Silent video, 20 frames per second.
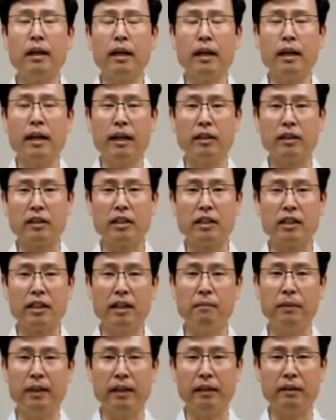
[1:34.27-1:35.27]
And the
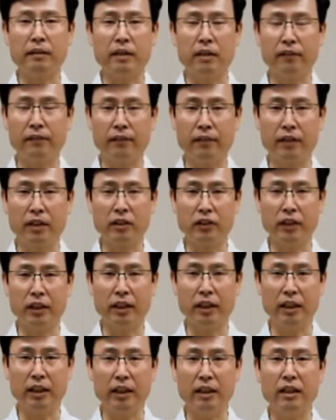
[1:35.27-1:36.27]
stomach
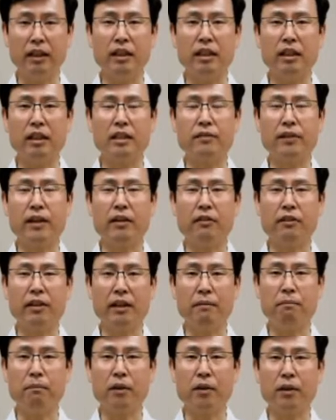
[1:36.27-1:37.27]
function is very
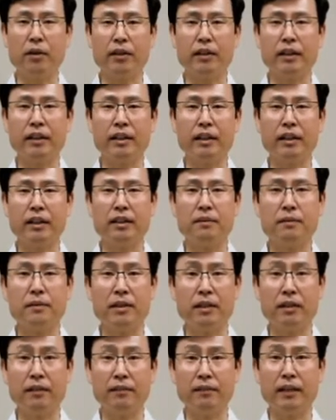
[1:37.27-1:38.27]
important in terms
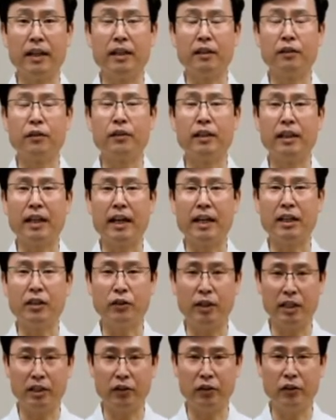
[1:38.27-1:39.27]
of not only
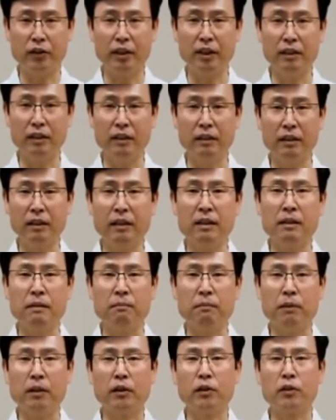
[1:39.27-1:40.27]
digestion,
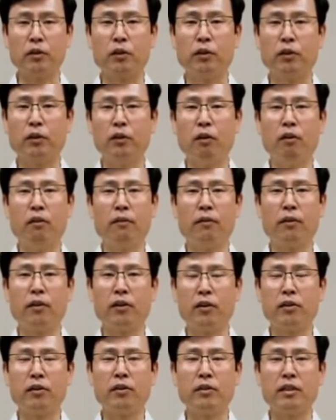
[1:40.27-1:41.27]
but also
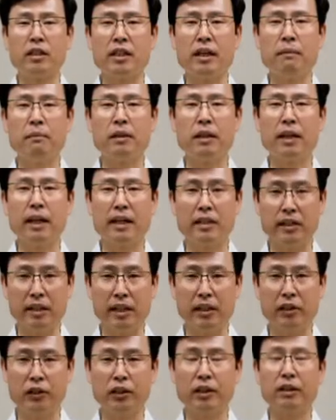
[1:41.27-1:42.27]
overall
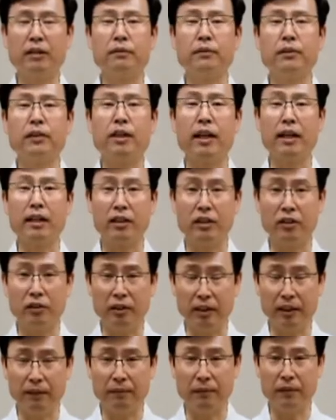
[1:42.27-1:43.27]
stabilization of your
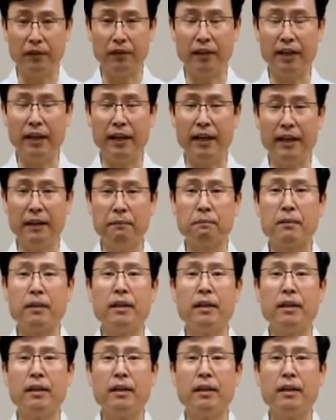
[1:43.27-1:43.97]
energy, okay?